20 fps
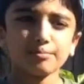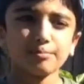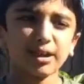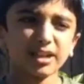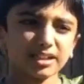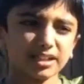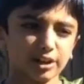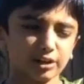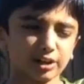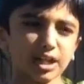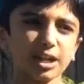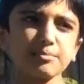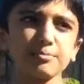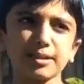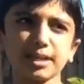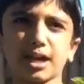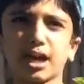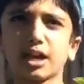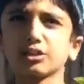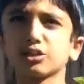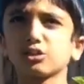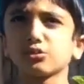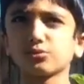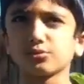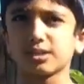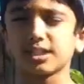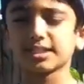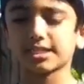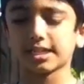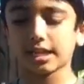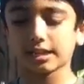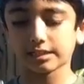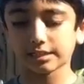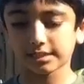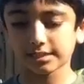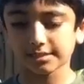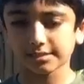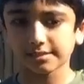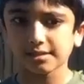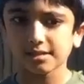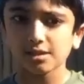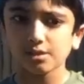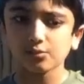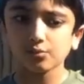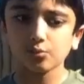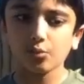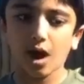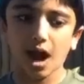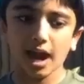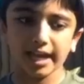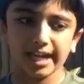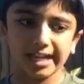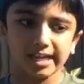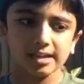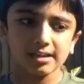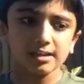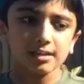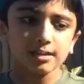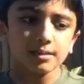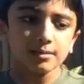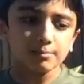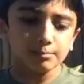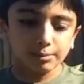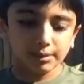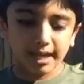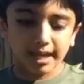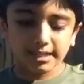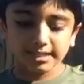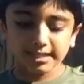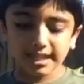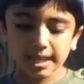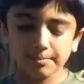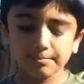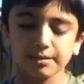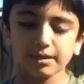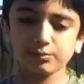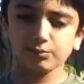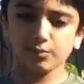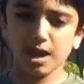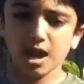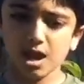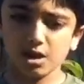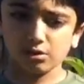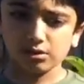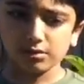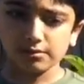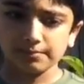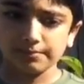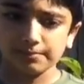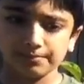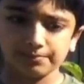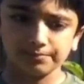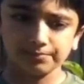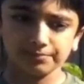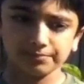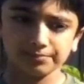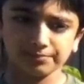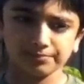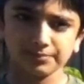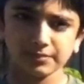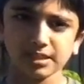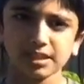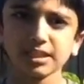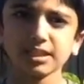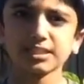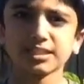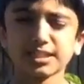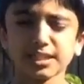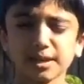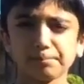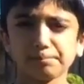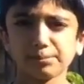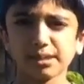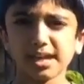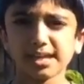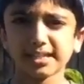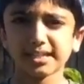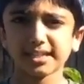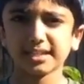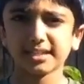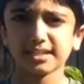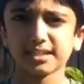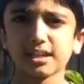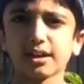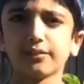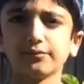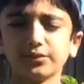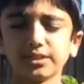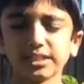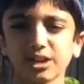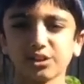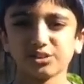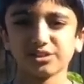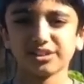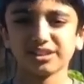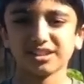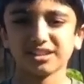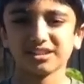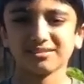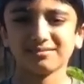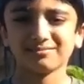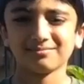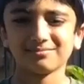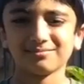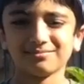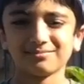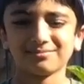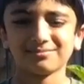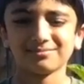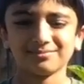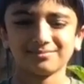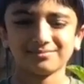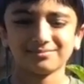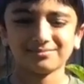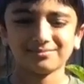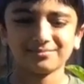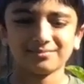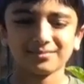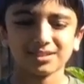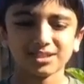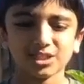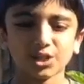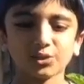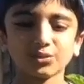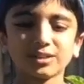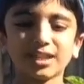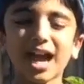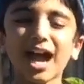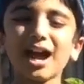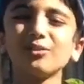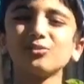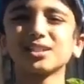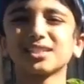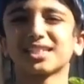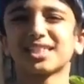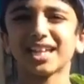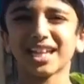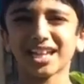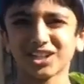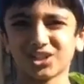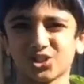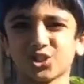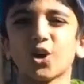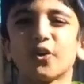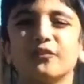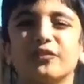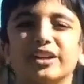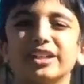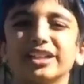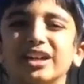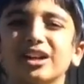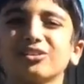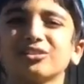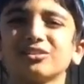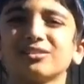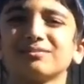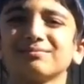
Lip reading: But there can be other reasons why plants can be rare in some places of the earth. So that was the intro video.